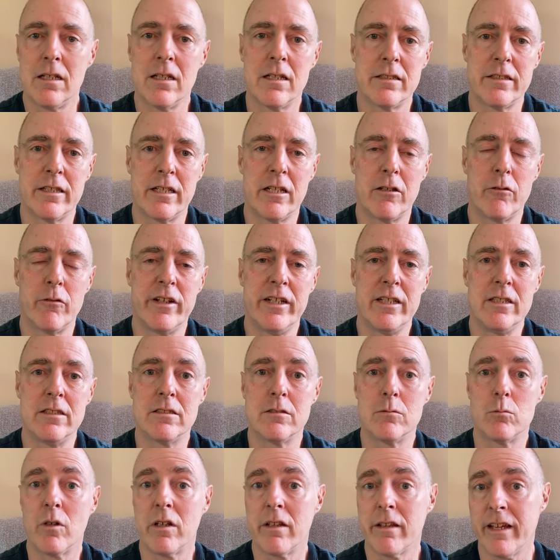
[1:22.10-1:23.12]
degree to
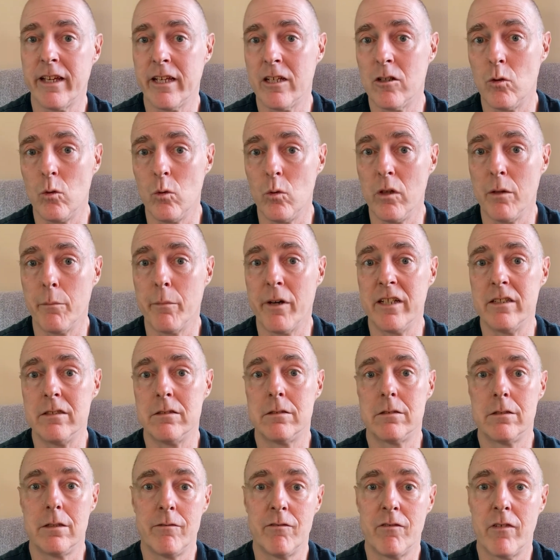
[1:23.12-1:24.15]
what they call the
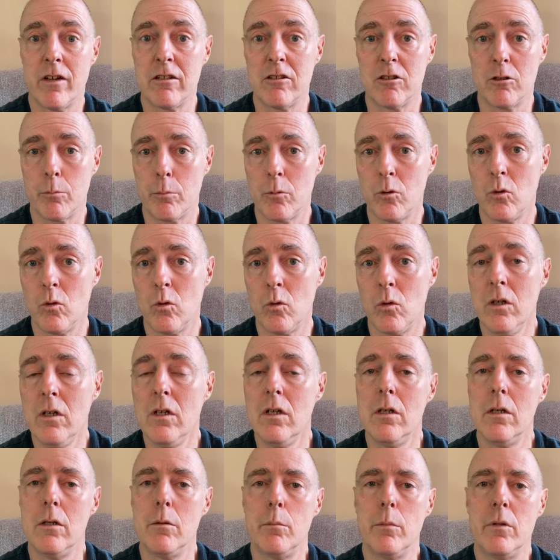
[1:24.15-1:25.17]
most vulnerable,
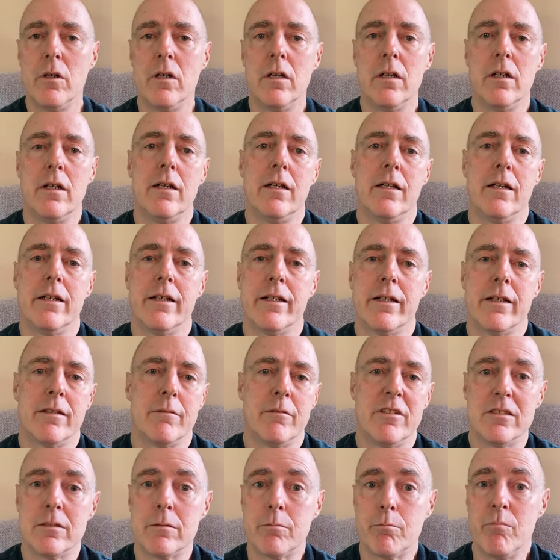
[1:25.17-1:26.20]
but
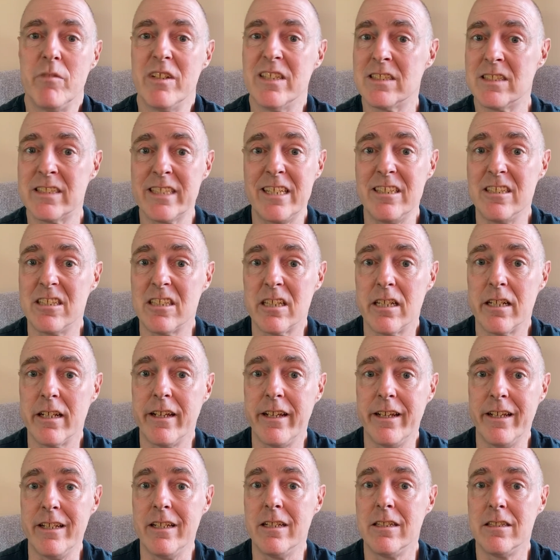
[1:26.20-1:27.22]
it's
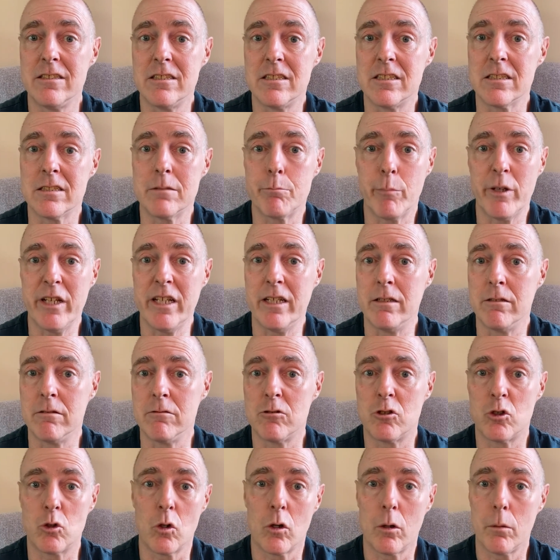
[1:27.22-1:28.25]
essentially just been
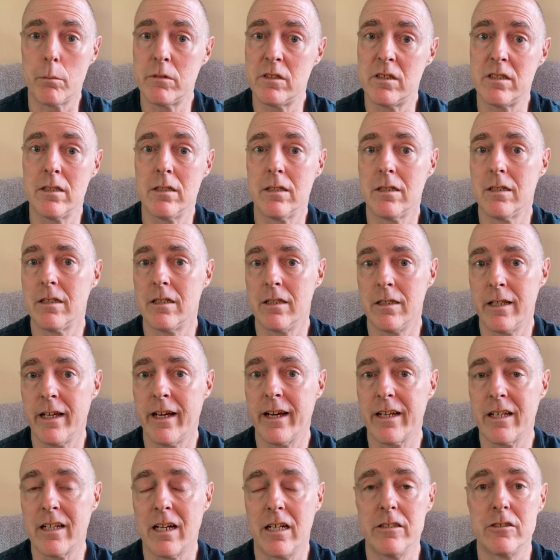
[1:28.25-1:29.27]
dropped in
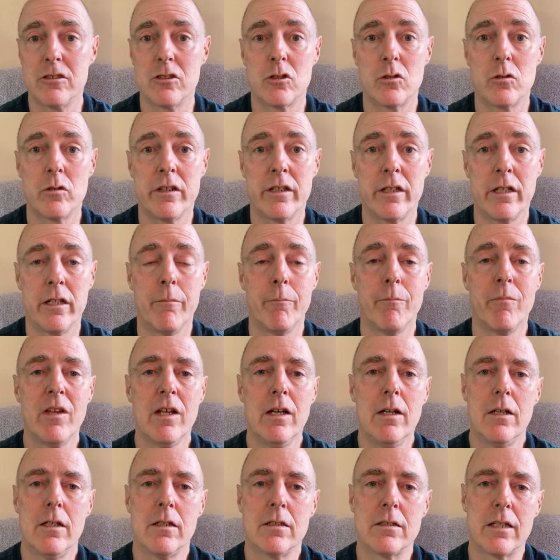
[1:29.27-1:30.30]
that country.
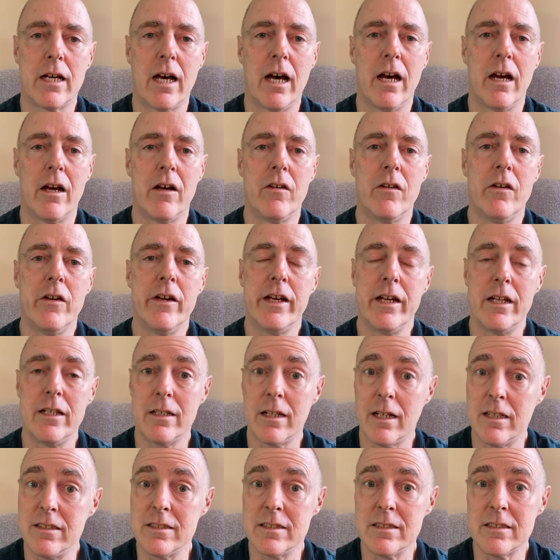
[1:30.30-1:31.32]
So it
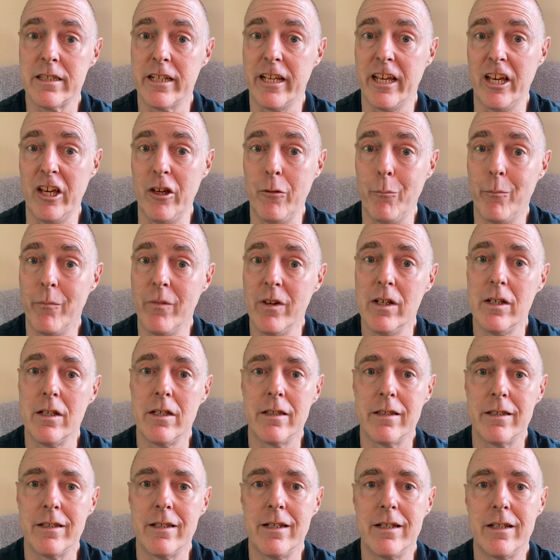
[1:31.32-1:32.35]
does seem
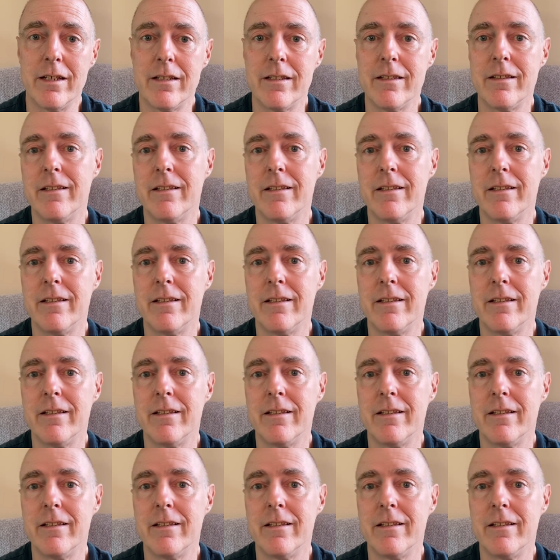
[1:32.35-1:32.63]
that